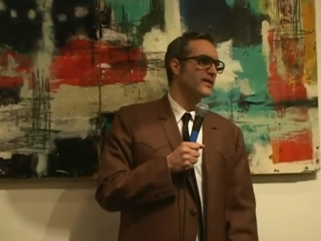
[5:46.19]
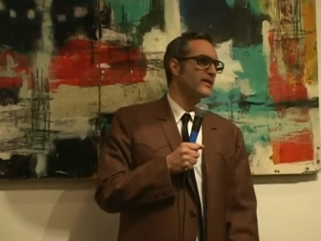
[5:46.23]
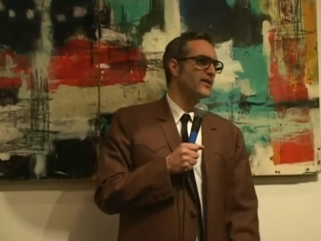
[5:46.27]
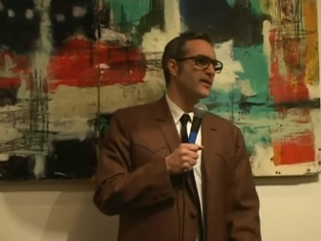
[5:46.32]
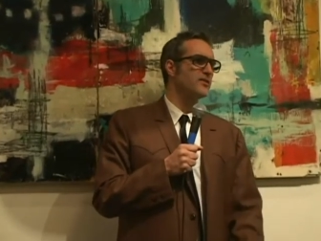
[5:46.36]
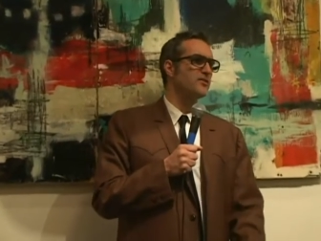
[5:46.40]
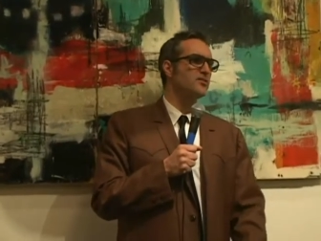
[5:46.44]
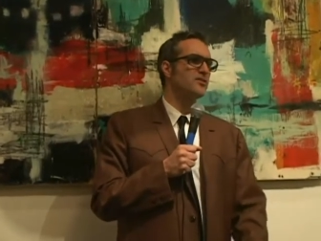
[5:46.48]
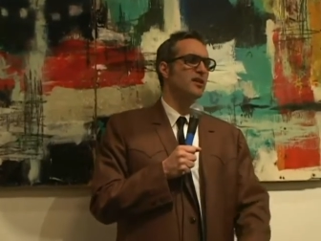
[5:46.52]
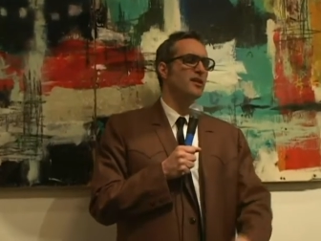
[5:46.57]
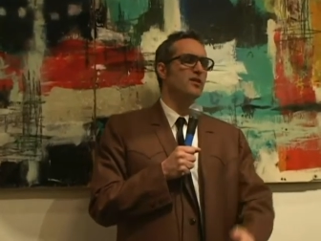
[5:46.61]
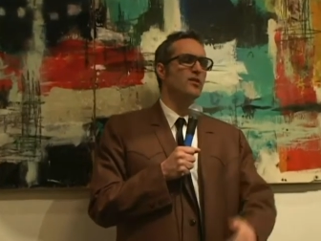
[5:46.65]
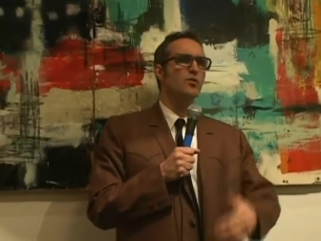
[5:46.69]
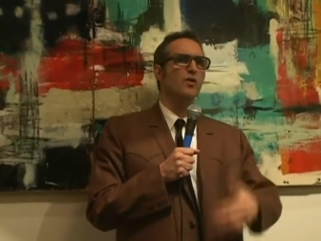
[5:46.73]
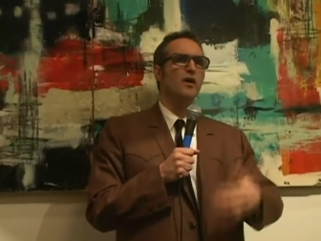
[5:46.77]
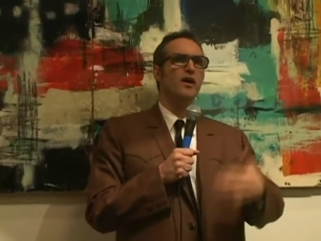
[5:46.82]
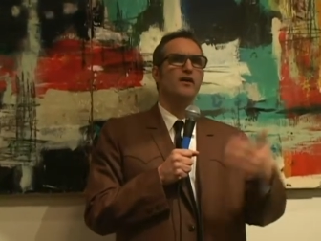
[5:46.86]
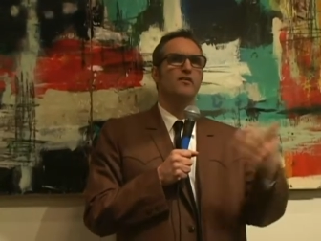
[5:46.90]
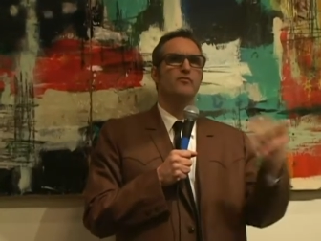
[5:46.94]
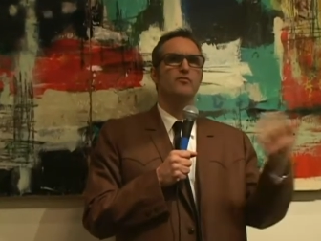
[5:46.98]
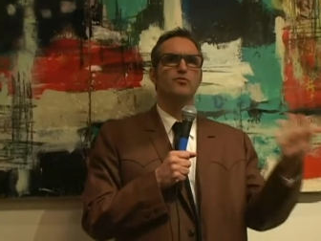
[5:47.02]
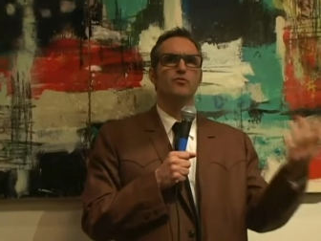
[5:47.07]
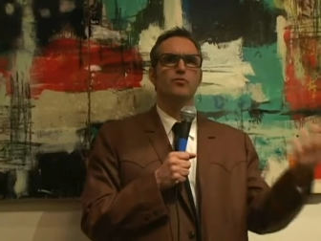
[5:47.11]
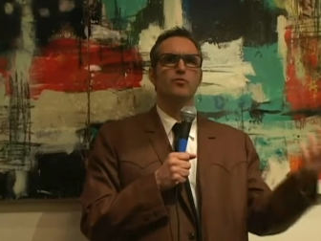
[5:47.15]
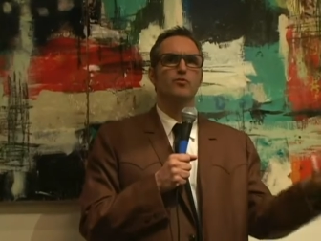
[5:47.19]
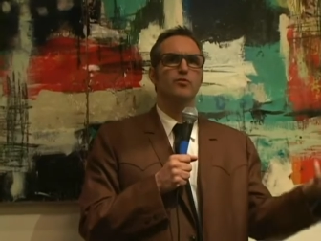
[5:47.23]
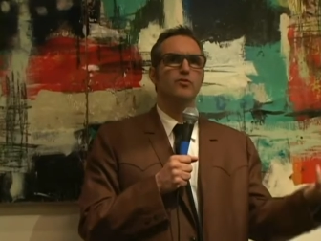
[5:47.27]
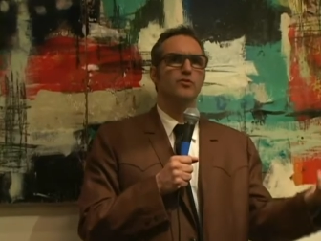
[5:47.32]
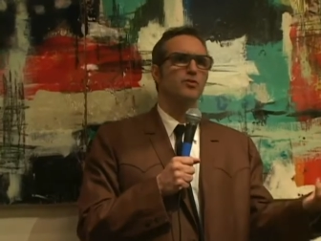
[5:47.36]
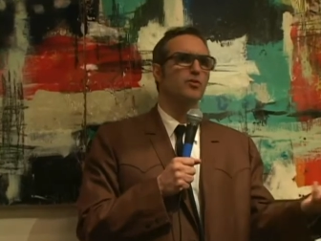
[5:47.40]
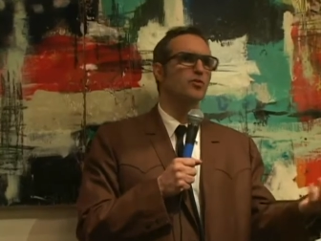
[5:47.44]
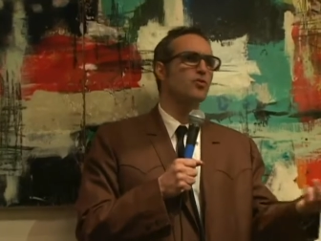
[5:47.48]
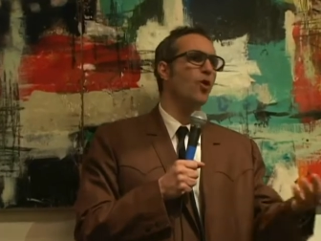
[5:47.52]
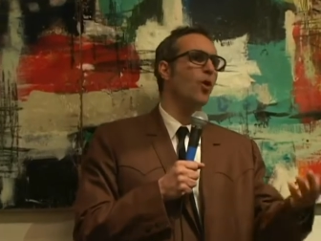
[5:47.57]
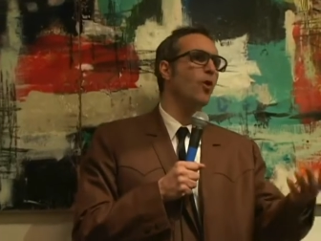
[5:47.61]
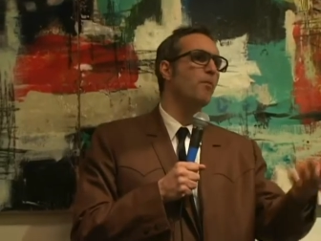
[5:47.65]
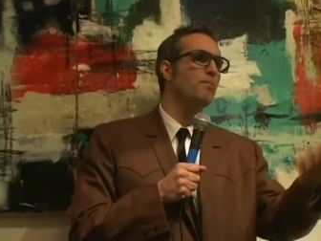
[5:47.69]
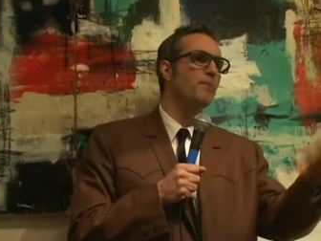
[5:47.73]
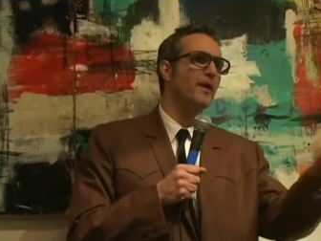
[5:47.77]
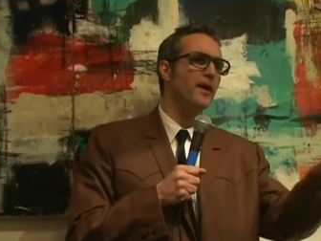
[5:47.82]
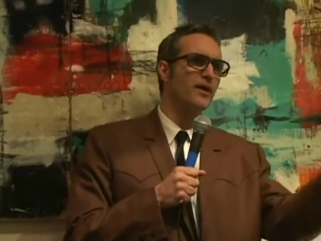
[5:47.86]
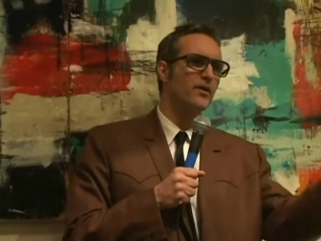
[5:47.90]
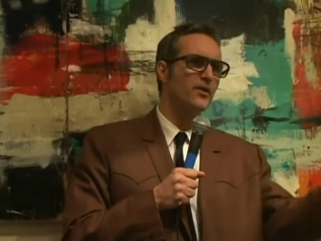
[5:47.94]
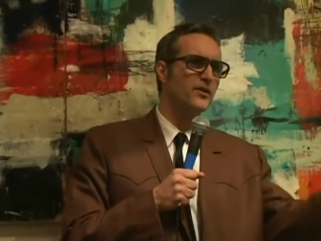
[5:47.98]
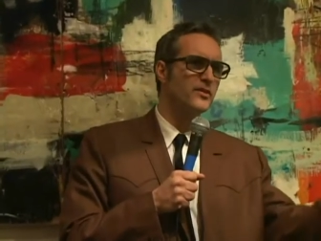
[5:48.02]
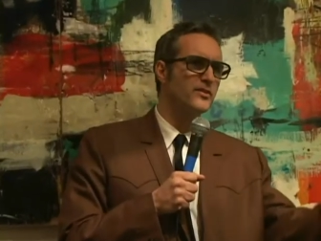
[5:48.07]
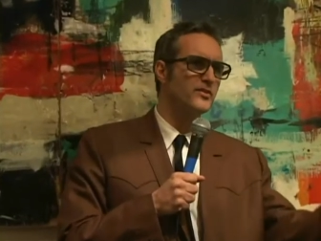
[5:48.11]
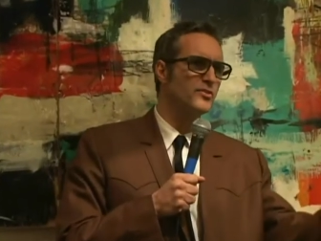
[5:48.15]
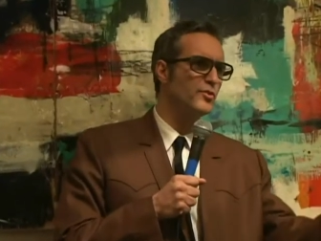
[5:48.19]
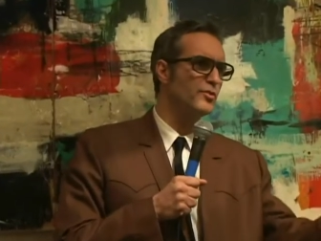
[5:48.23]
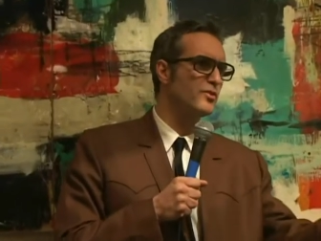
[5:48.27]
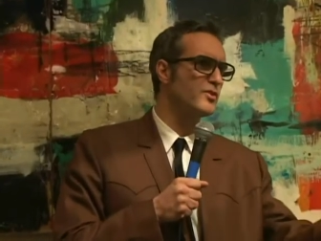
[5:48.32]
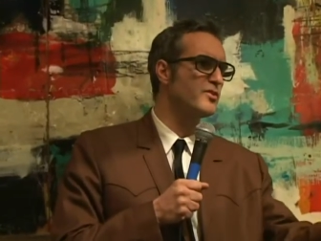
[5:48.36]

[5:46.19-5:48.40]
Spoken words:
Let's say you have to co-parent